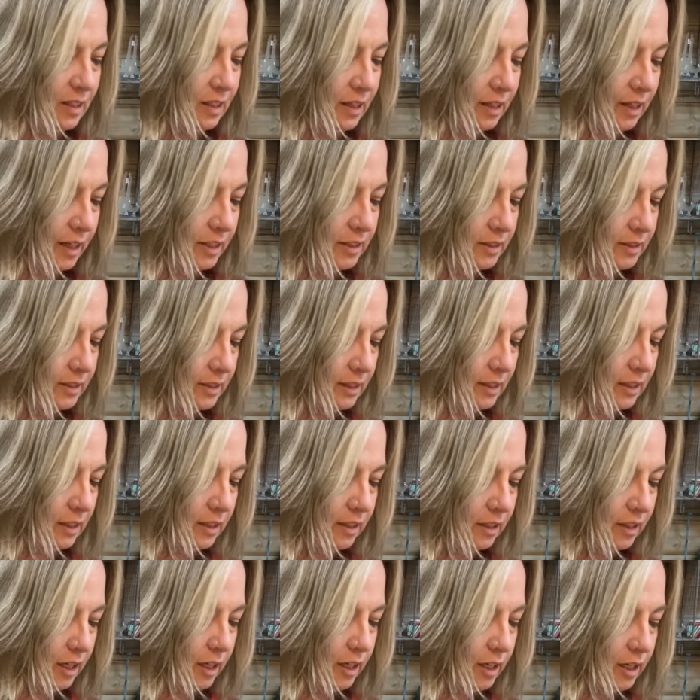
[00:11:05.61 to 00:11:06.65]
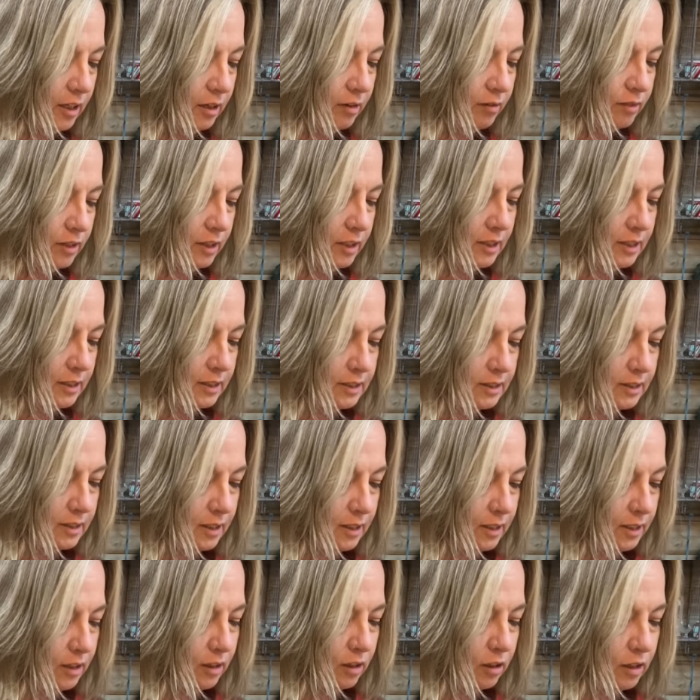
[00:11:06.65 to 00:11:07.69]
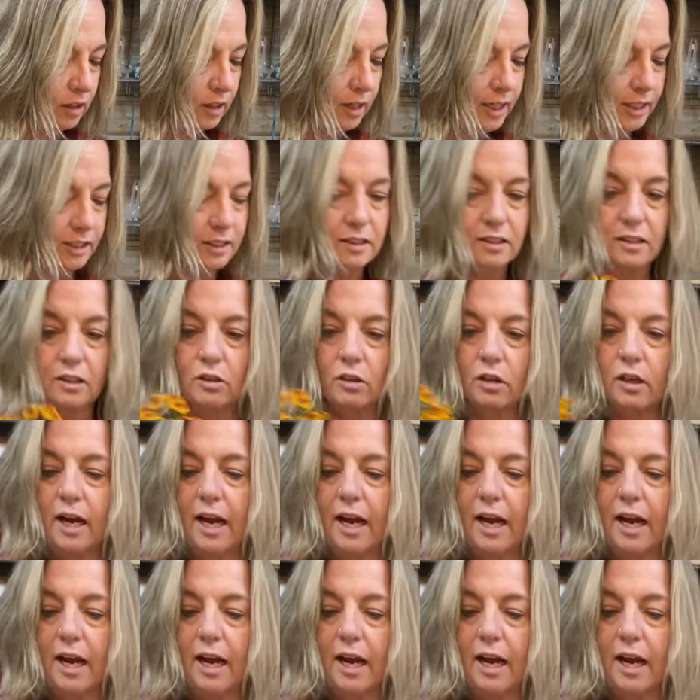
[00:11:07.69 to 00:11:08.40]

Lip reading: I just love these. They are a nice little